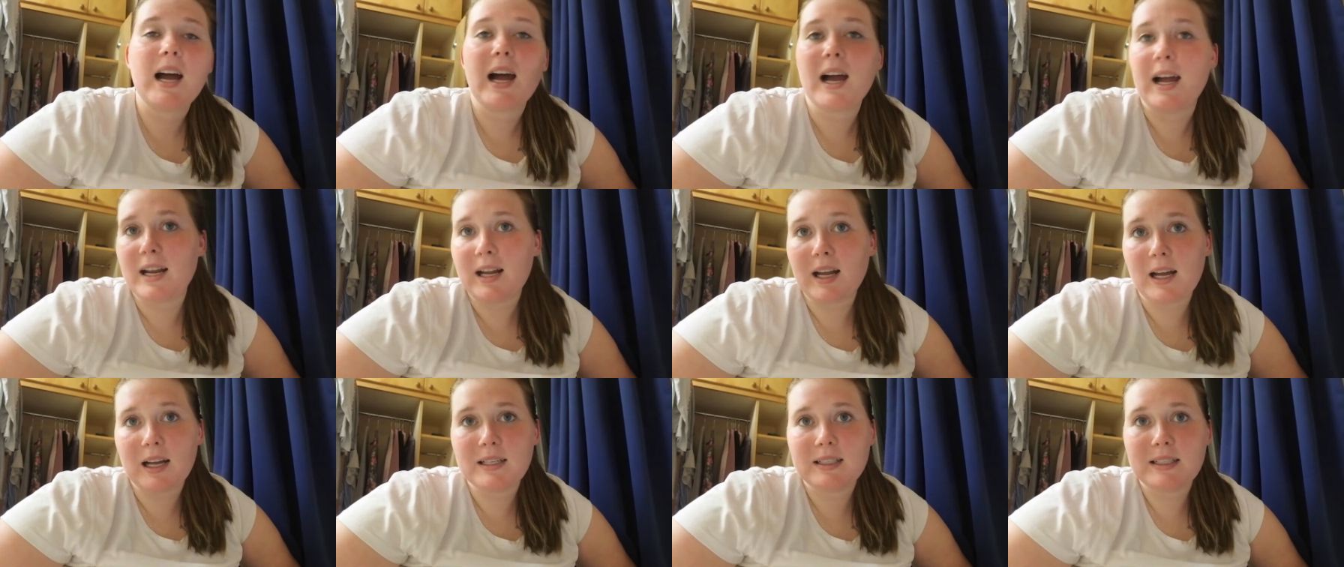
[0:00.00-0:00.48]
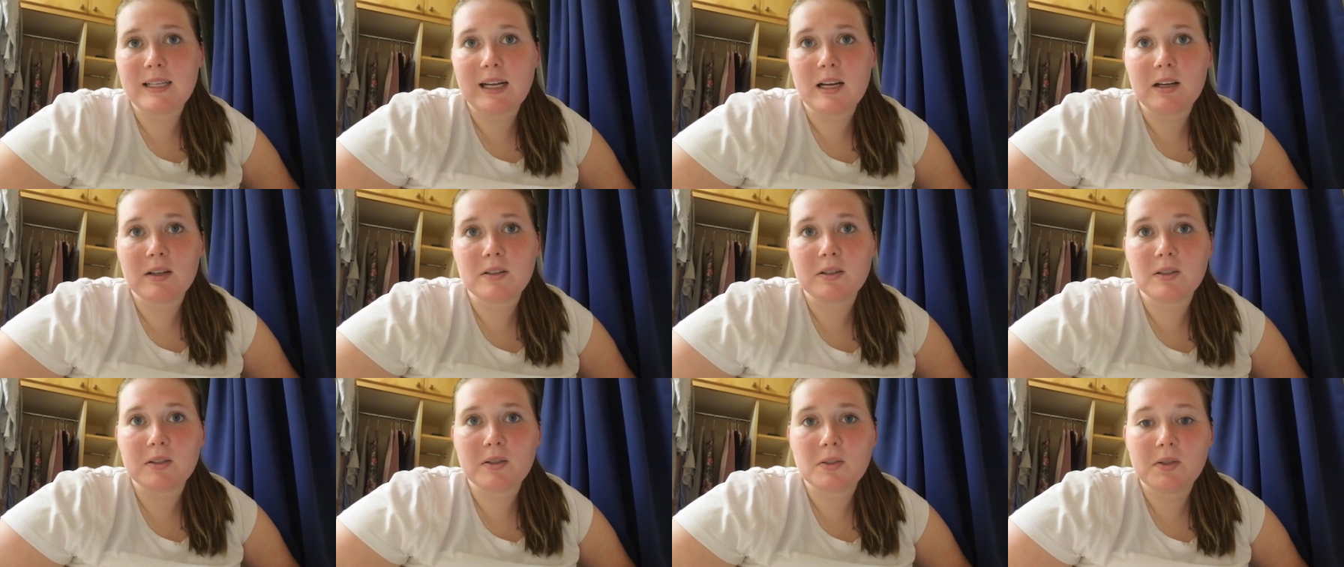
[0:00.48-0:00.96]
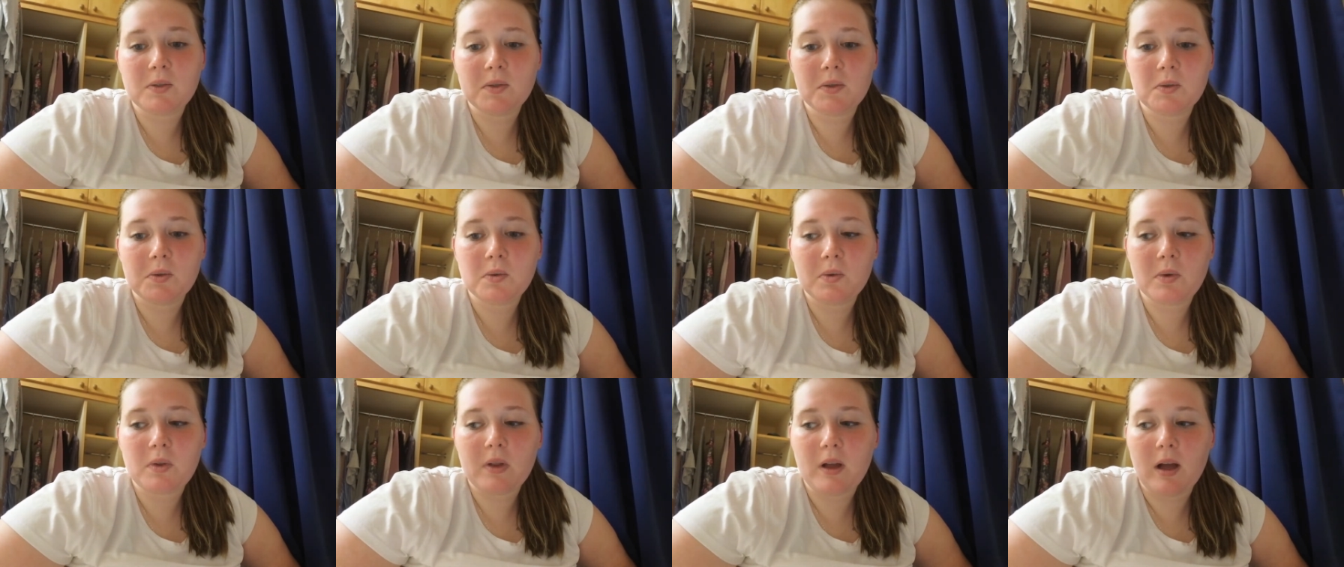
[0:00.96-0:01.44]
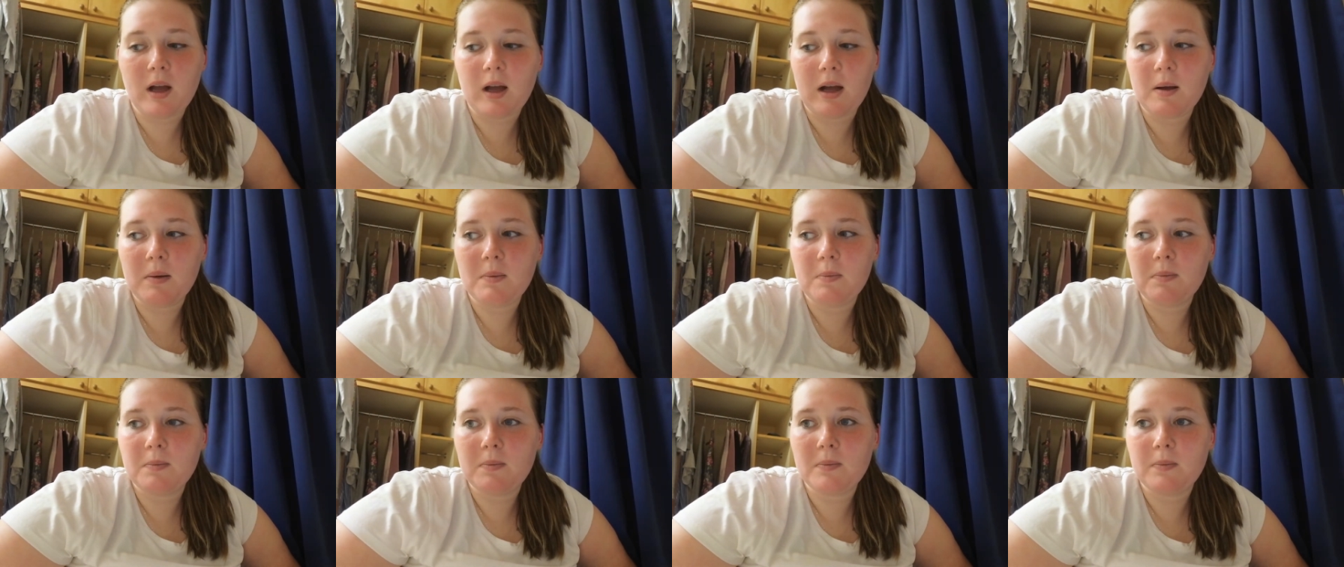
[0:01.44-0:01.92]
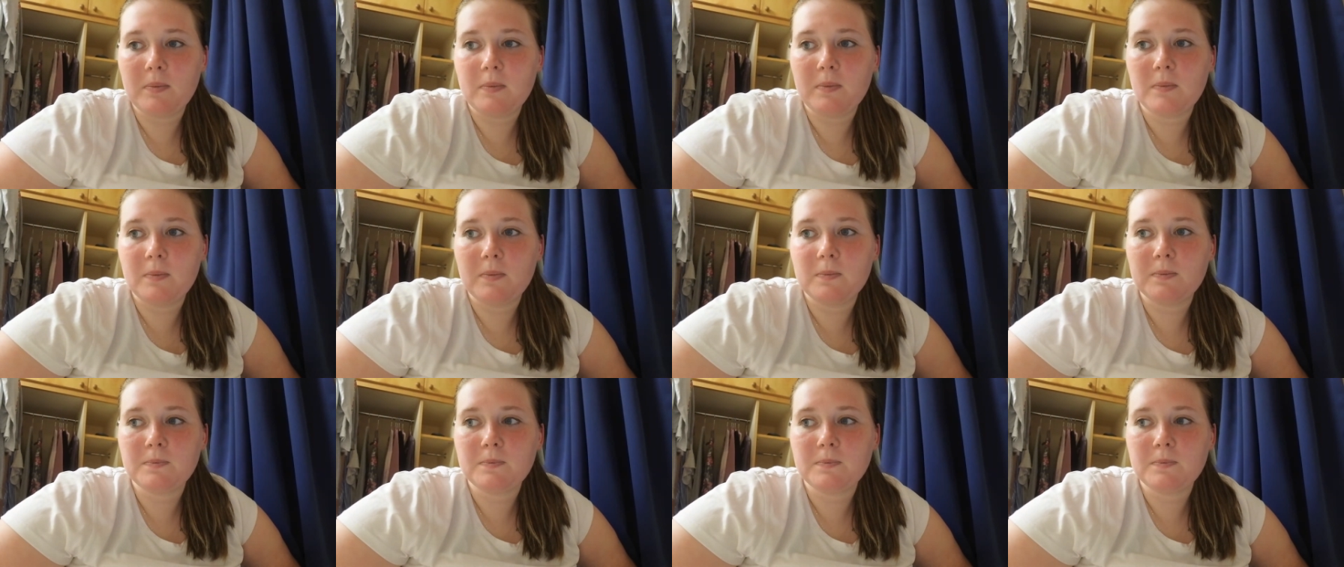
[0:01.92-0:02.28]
I got down to um,